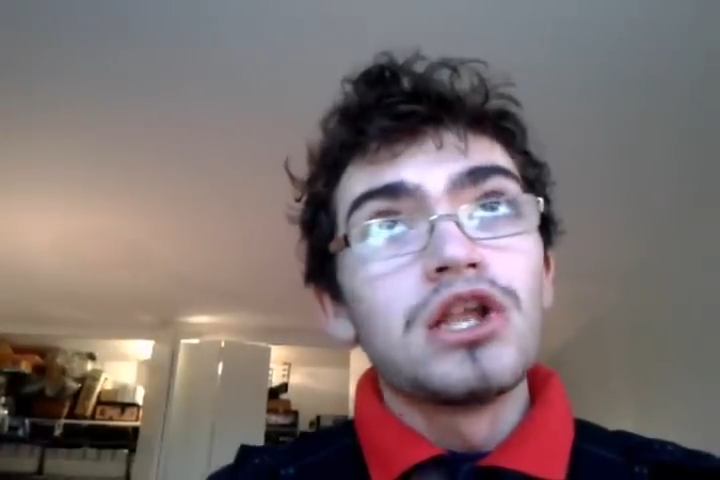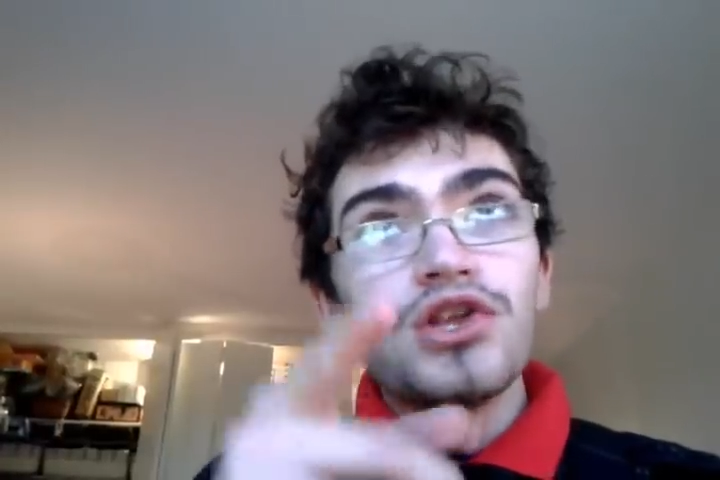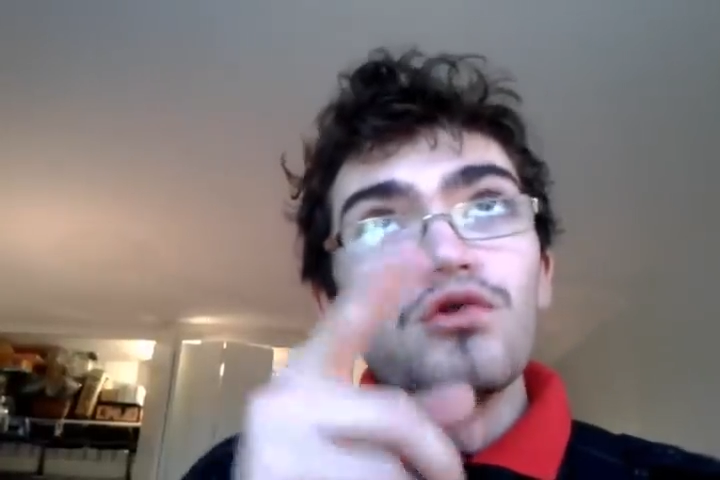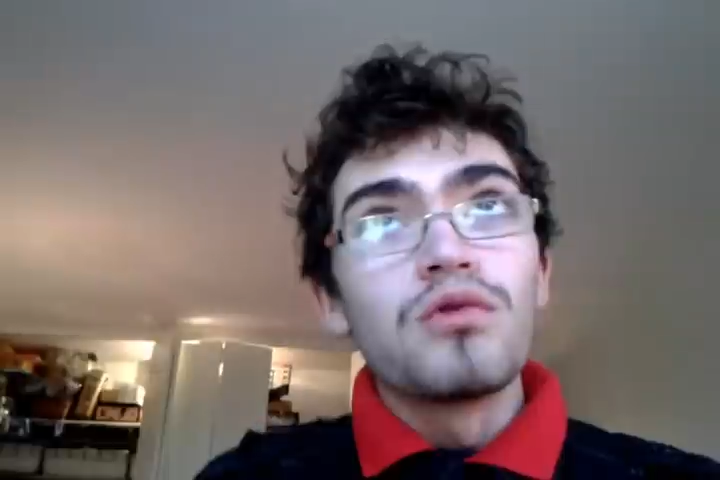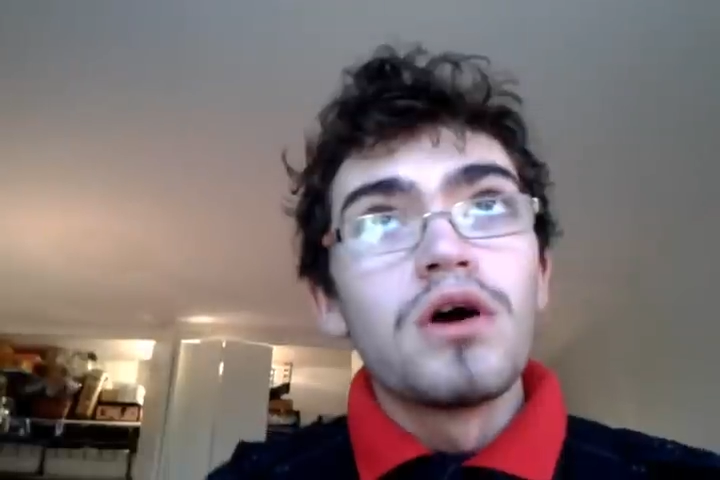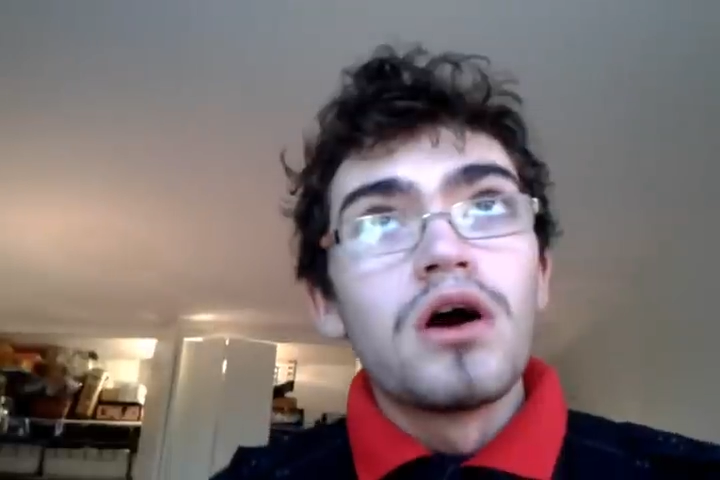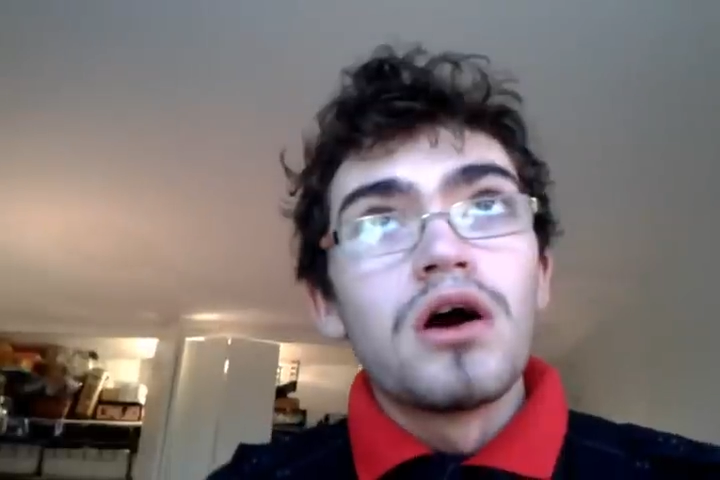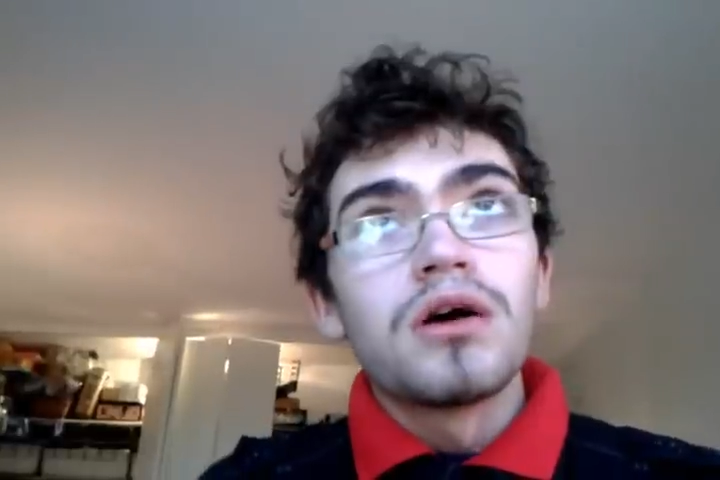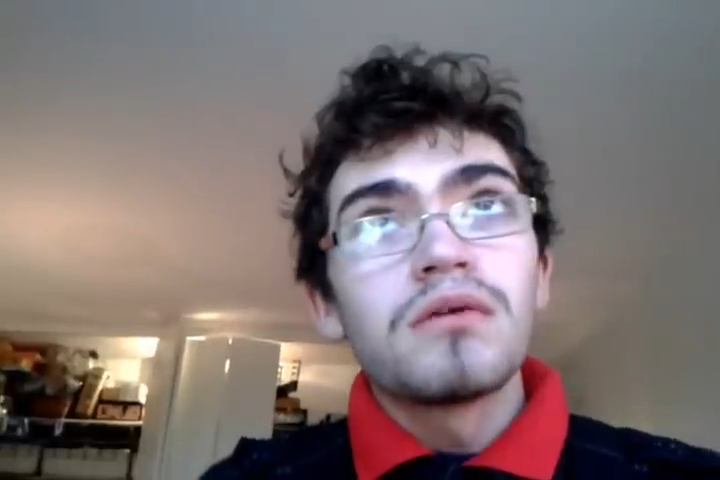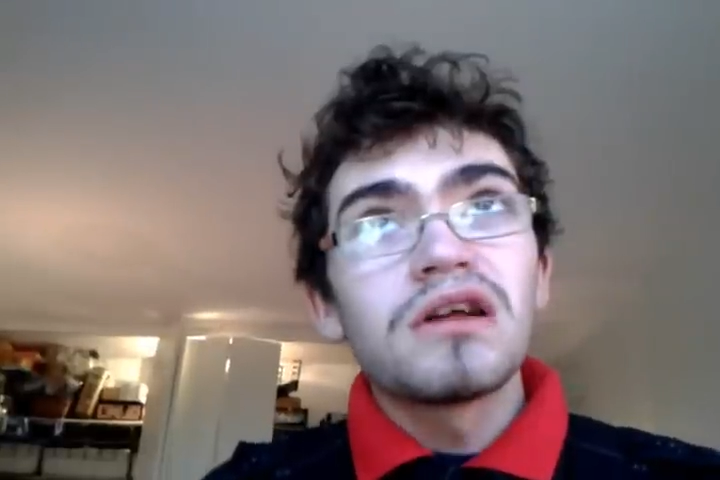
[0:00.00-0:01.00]
You,
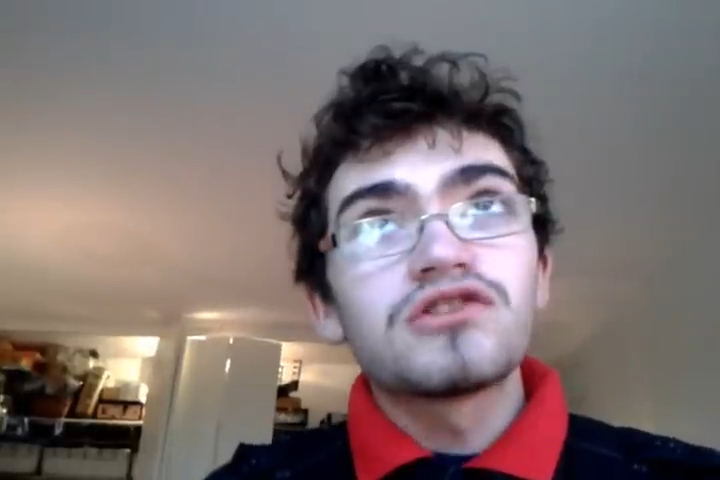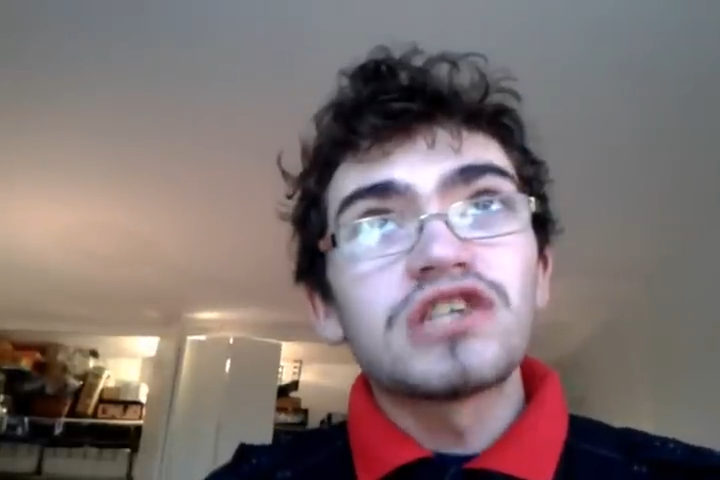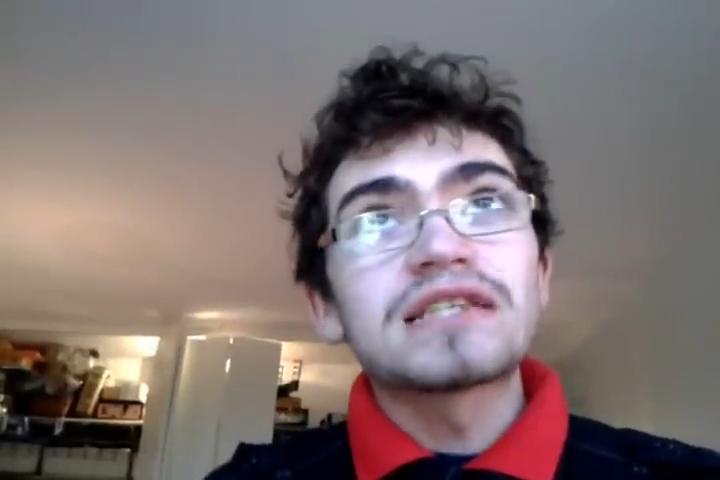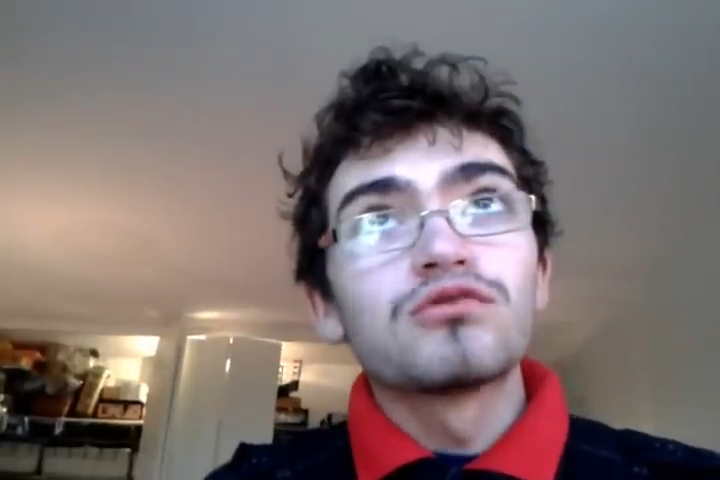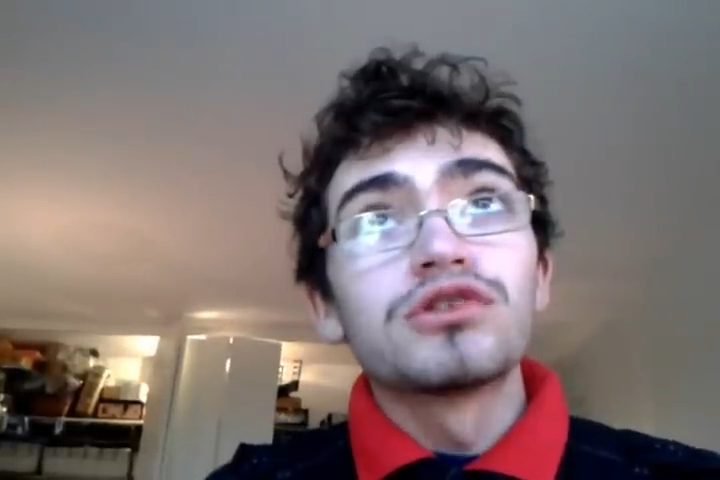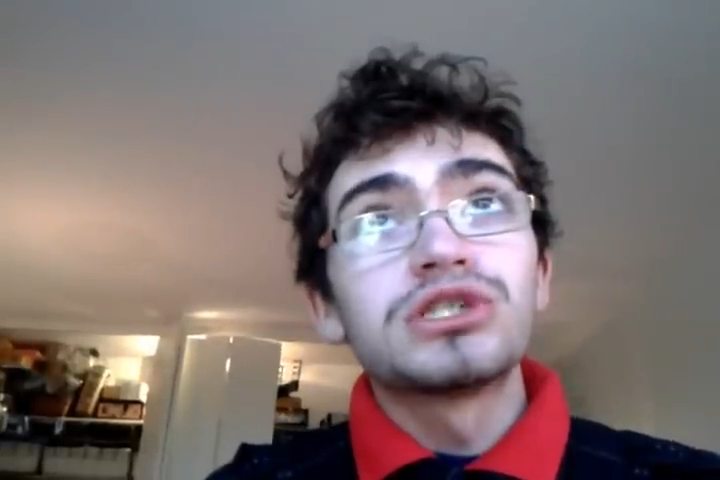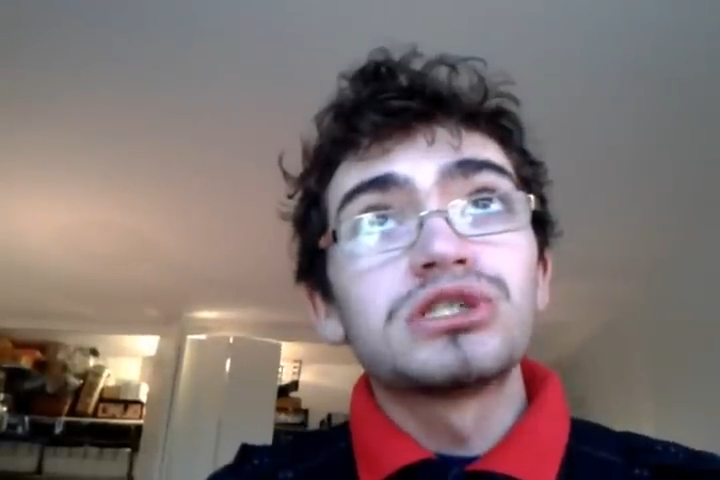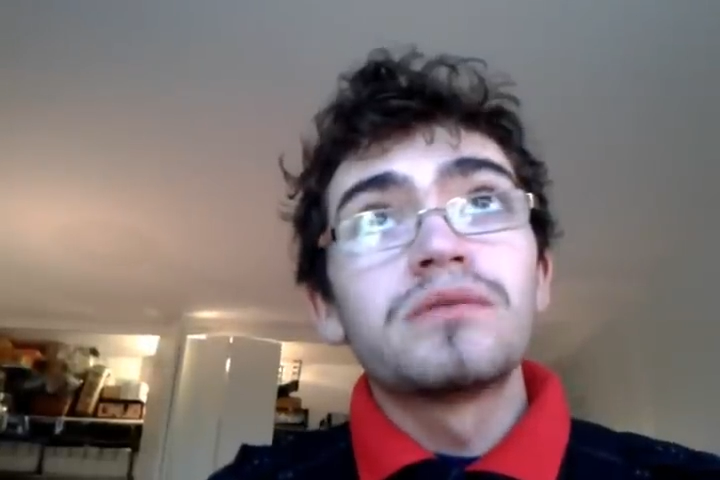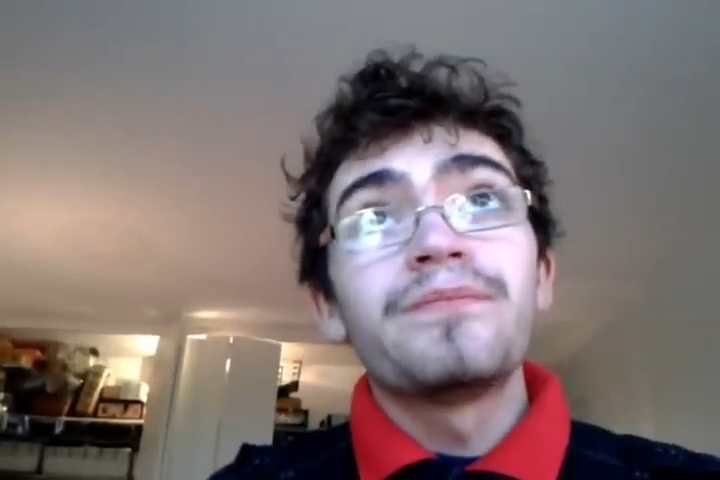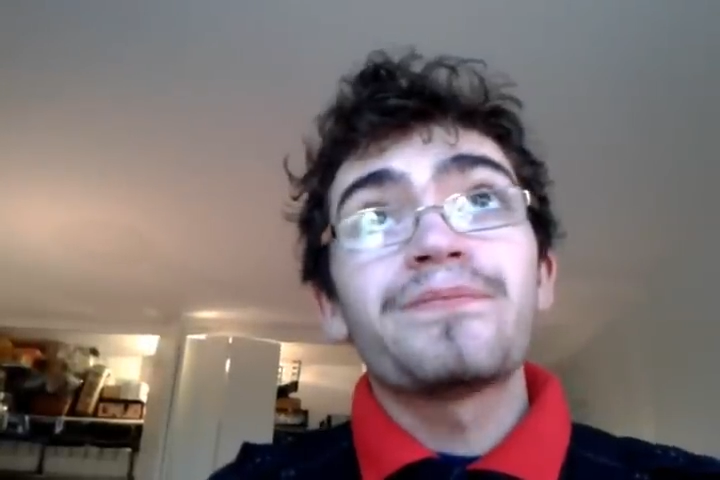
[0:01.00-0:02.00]
Jack
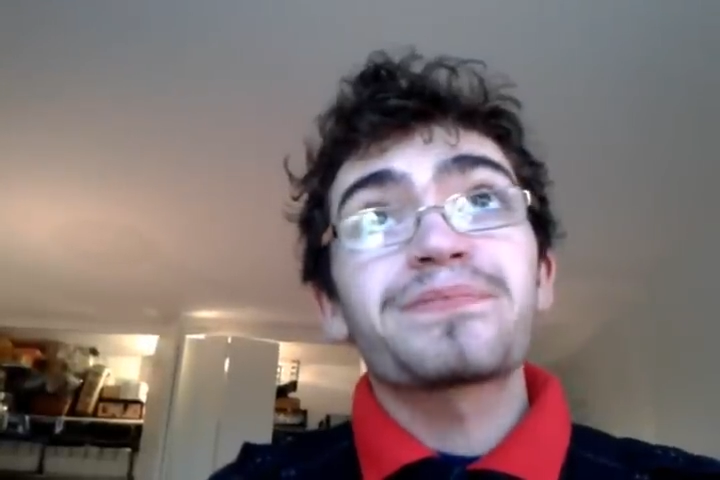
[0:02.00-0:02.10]
Doris.